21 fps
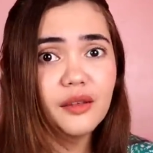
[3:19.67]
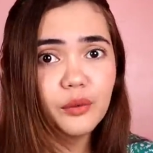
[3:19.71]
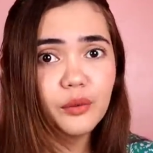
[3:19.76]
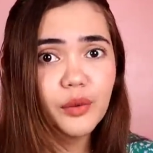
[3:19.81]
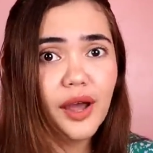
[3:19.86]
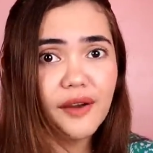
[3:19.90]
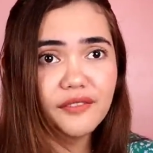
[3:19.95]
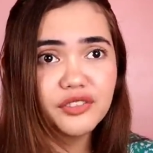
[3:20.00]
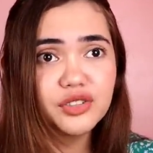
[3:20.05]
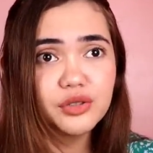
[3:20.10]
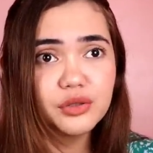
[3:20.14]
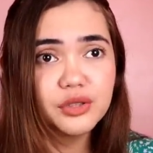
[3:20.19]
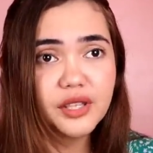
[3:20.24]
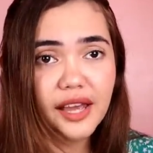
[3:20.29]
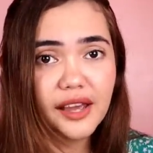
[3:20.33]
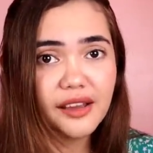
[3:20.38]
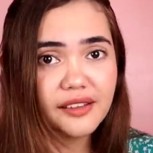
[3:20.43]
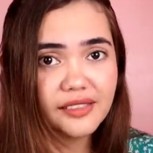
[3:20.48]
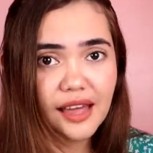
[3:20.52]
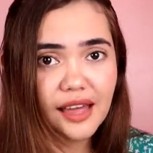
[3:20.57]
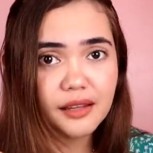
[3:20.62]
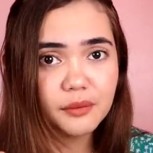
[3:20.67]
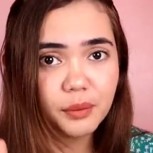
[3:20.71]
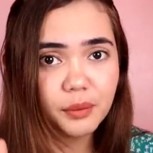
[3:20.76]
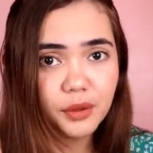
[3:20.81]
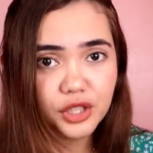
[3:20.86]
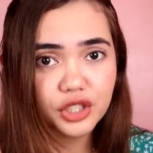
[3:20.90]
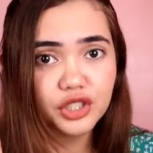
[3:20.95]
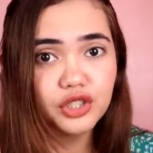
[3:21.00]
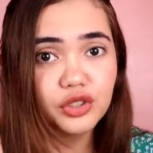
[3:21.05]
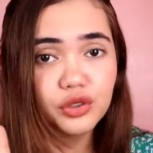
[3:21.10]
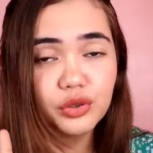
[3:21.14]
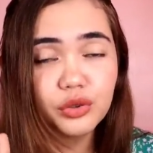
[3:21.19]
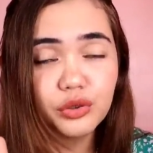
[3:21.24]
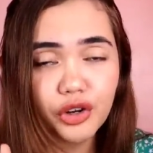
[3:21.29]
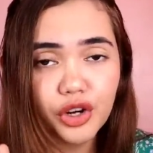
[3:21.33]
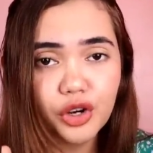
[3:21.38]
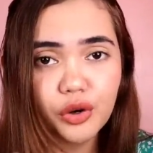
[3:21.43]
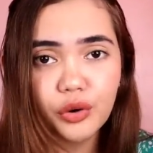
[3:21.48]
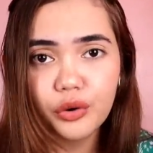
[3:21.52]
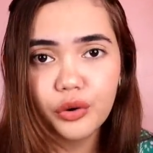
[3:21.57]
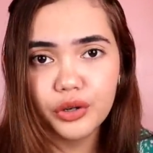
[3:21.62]
We have to thank that person who
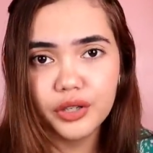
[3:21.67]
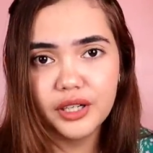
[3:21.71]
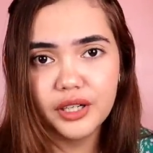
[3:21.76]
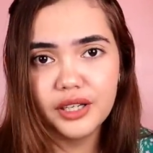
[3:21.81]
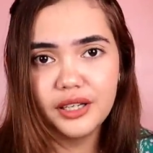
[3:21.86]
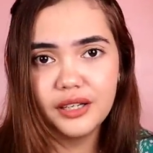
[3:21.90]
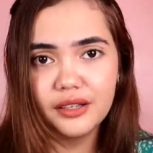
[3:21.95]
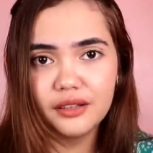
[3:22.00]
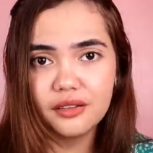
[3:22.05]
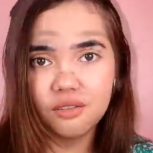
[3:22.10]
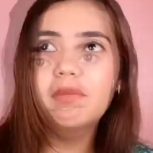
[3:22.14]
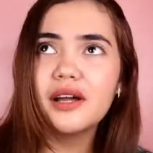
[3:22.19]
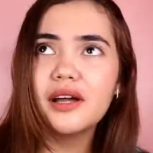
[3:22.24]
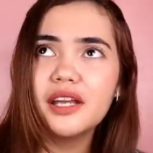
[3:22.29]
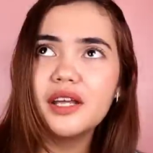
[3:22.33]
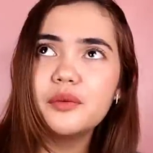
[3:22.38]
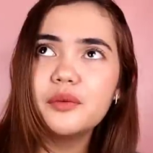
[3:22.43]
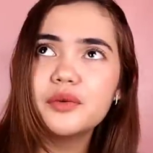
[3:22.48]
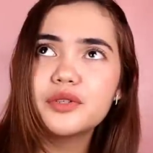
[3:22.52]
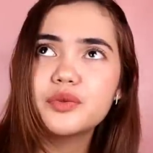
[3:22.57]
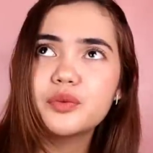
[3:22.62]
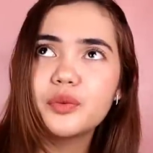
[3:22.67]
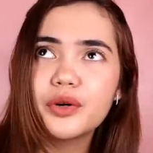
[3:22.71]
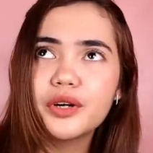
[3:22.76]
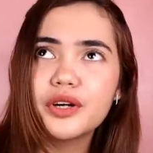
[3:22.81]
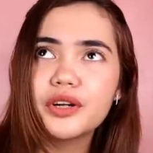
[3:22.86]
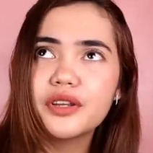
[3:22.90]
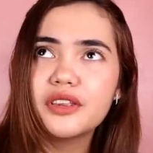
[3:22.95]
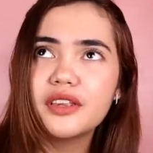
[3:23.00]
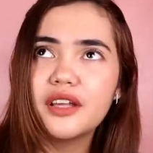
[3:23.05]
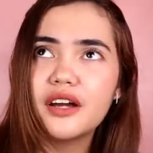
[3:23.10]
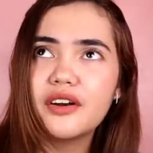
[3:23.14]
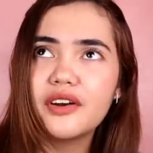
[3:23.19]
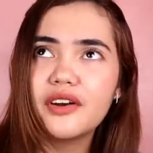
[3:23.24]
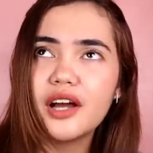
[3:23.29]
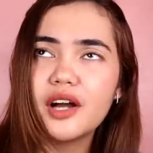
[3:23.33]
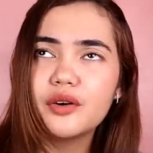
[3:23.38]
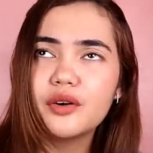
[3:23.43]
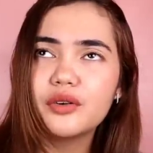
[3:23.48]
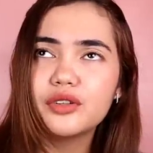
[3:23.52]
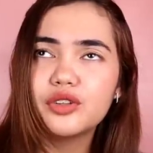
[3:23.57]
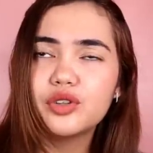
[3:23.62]
recorded it. The money was worth
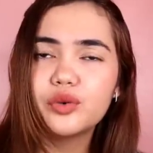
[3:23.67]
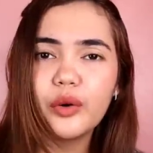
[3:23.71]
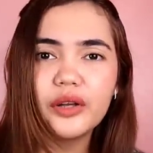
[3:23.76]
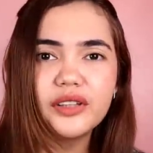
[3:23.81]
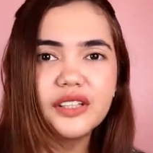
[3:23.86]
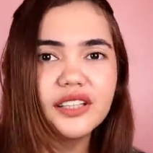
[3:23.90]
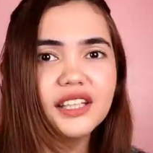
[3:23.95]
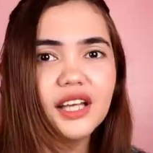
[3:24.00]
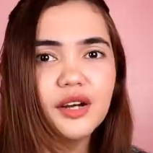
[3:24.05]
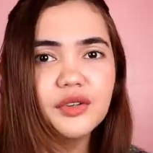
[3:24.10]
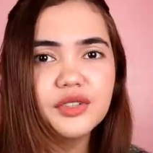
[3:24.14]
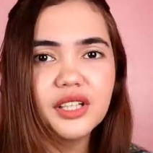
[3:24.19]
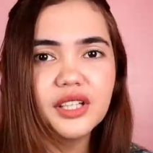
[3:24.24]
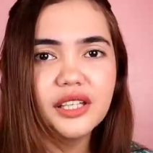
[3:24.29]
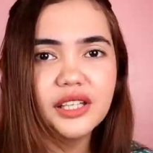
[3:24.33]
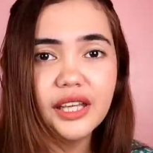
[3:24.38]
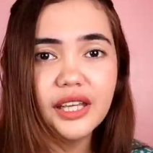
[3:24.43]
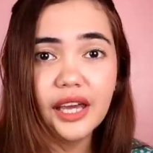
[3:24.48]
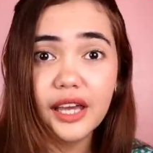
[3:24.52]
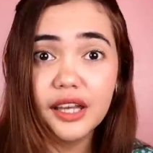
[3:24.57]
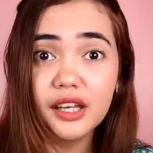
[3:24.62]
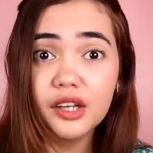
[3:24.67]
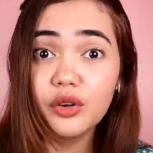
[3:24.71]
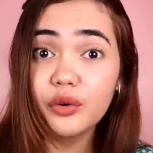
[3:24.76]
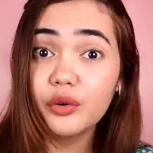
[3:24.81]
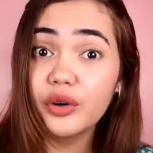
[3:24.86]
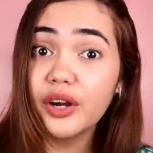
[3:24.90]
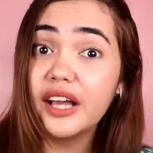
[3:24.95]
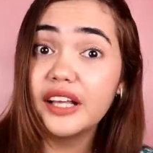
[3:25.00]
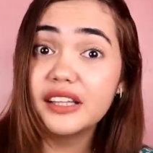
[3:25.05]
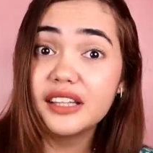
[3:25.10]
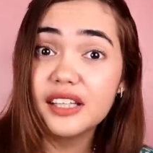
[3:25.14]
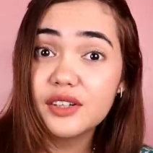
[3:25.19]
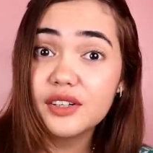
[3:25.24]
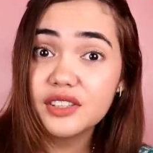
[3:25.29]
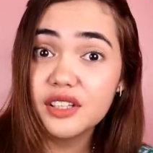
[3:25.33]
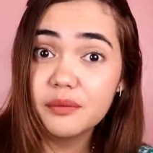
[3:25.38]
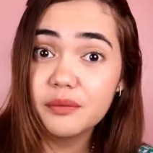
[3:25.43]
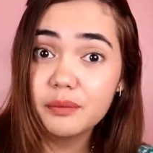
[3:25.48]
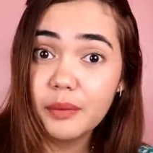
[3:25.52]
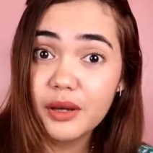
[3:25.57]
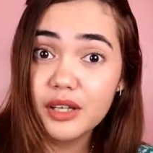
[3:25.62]
around 20,000 yen or
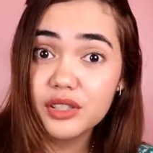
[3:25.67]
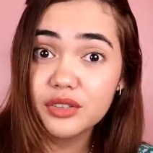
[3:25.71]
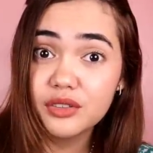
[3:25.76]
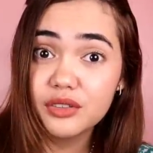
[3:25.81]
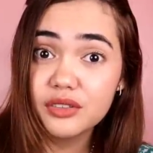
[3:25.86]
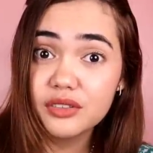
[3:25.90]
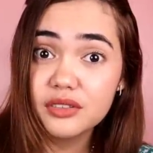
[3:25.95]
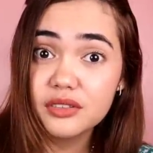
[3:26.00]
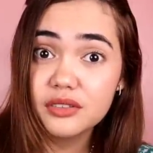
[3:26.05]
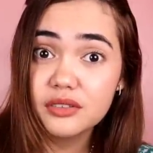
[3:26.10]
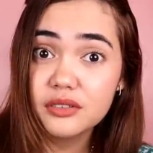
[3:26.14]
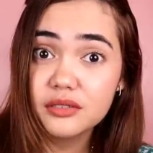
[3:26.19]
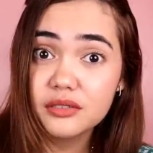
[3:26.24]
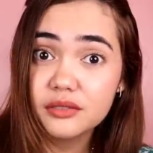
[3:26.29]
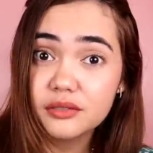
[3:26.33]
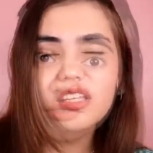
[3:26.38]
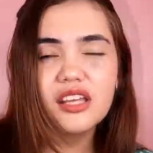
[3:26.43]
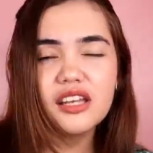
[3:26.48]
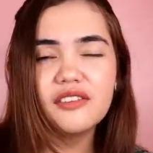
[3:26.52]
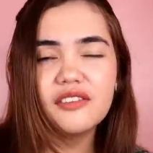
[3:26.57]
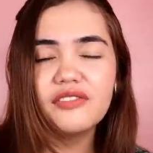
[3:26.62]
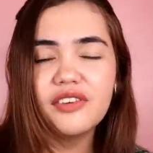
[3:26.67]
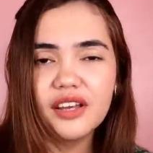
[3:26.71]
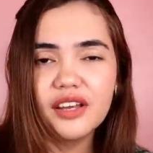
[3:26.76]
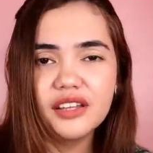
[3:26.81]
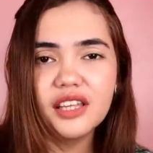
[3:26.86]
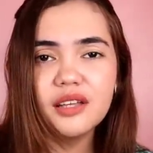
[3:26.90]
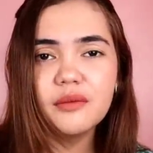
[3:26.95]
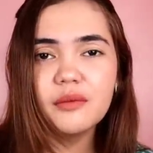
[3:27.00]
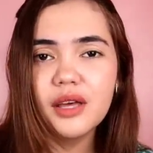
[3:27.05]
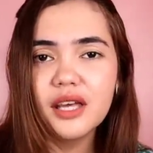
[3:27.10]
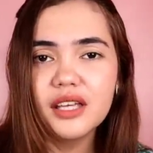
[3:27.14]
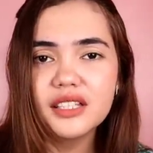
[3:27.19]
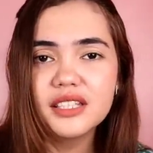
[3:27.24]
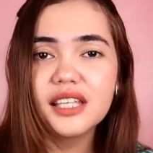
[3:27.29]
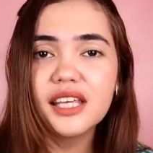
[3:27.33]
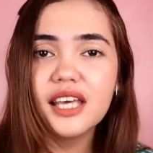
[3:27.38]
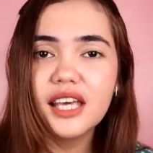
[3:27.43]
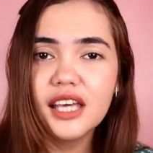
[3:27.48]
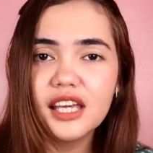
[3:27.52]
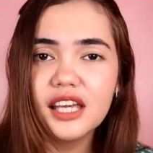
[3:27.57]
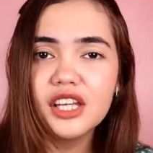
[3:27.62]
8,000 pesos. And the victim is
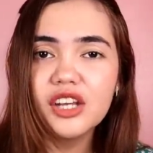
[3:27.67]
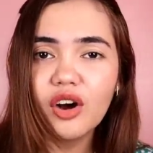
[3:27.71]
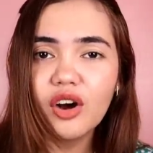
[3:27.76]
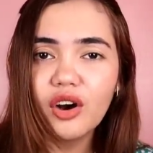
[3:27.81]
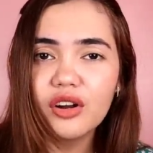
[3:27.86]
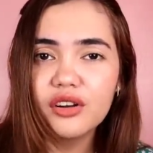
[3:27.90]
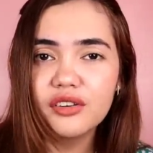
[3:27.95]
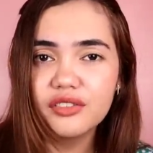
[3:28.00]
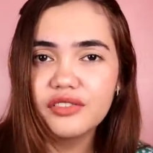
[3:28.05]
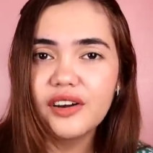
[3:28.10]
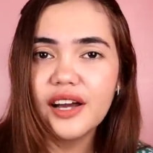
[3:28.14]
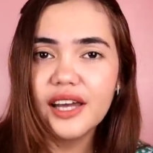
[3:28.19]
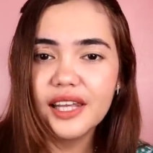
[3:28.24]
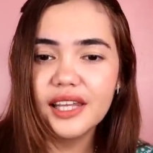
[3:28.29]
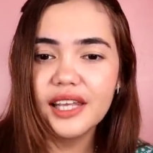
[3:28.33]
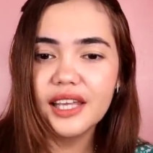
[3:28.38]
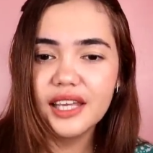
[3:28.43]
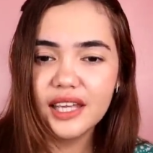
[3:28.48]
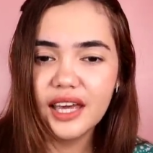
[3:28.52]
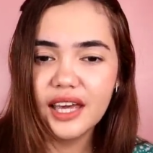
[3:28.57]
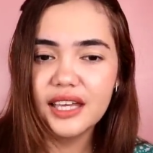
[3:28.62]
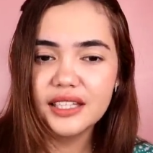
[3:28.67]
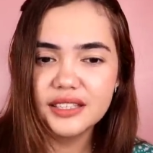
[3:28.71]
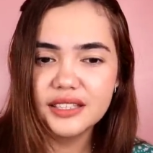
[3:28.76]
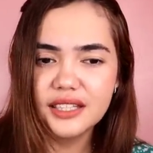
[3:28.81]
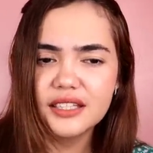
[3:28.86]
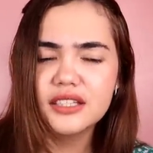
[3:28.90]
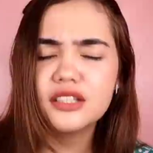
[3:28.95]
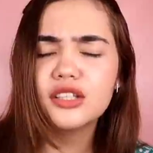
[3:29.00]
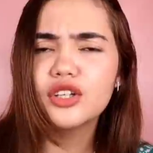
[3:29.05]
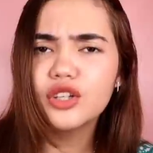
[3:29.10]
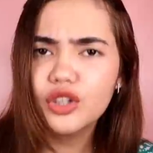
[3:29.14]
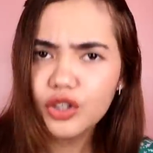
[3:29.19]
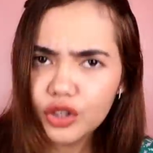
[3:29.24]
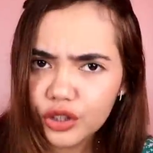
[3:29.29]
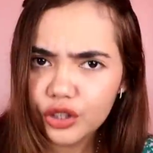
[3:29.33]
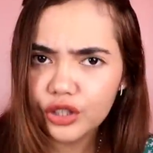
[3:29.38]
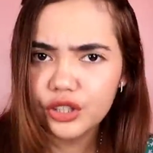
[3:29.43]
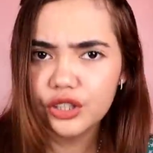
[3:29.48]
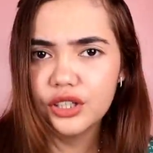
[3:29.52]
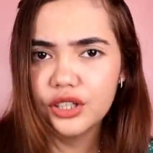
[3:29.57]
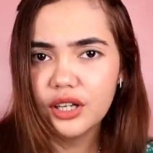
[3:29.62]
keen on filing cases.
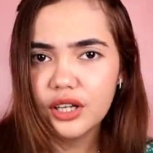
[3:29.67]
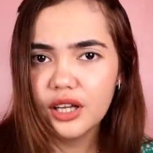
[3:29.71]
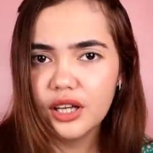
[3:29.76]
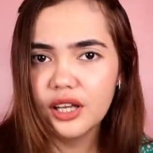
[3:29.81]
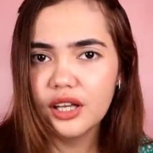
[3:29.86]
Good!